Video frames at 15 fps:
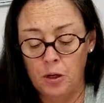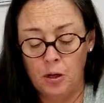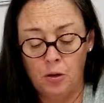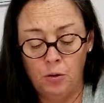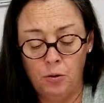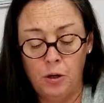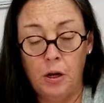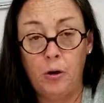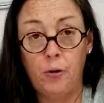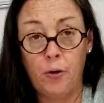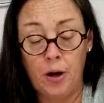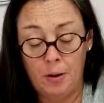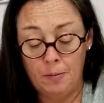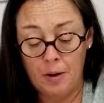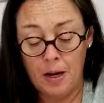including
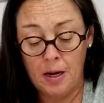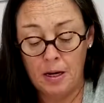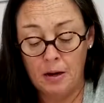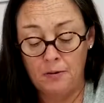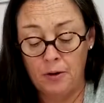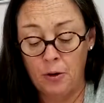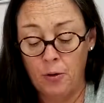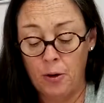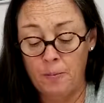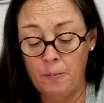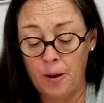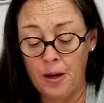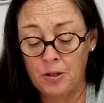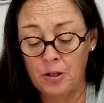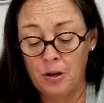gram-negative and
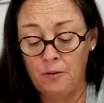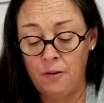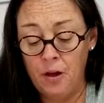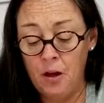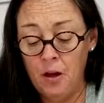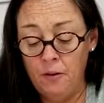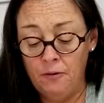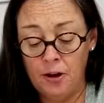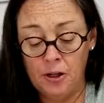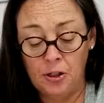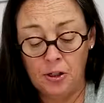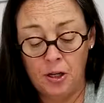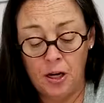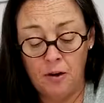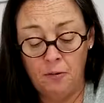gram-positive
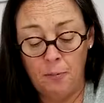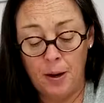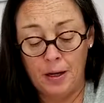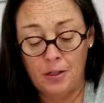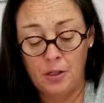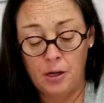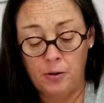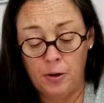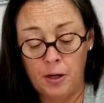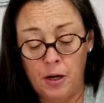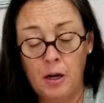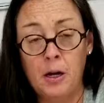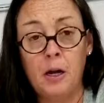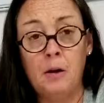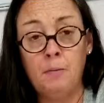vegetative
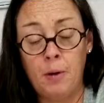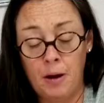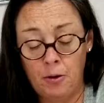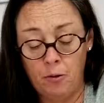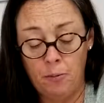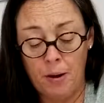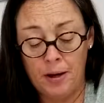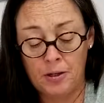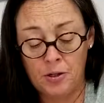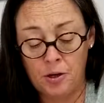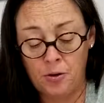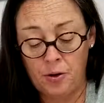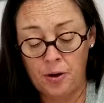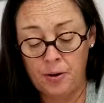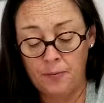bacteria and
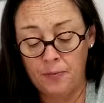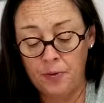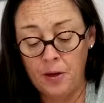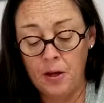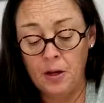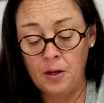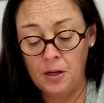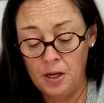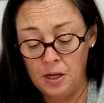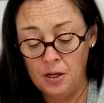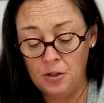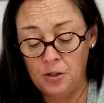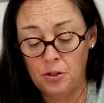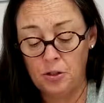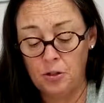microbacteria,
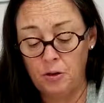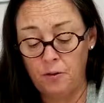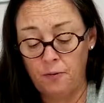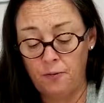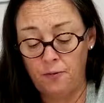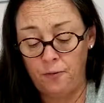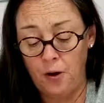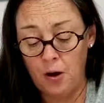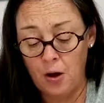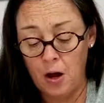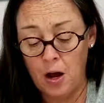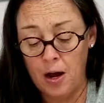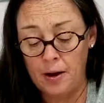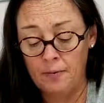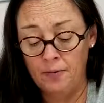yeasts, fungi,